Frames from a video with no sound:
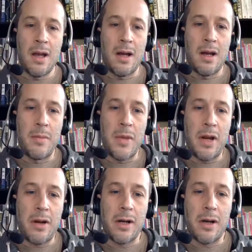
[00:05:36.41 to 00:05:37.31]

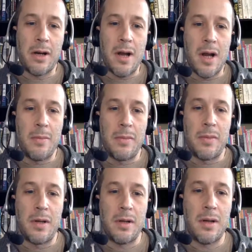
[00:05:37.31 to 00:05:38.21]
Eric, a
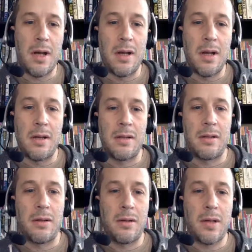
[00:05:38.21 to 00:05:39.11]

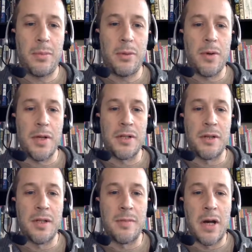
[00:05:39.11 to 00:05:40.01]
couple
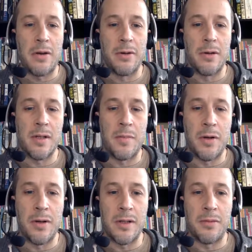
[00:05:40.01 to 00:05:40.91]
questions about your
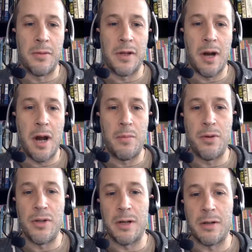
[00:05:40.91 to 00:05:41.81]
experience with Kind
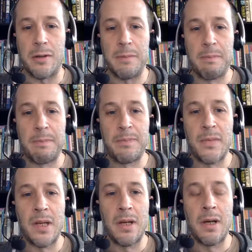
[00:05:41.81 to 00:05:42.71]
Projector.
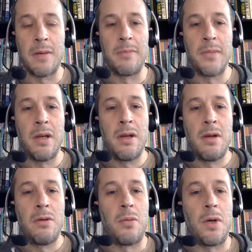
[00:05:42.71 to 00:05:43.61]

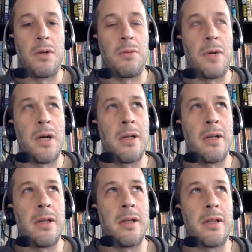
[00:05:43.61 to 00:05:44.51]
One
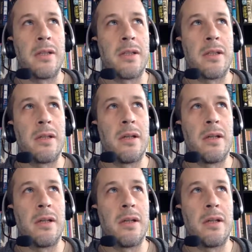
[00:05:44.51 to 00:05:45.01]
is,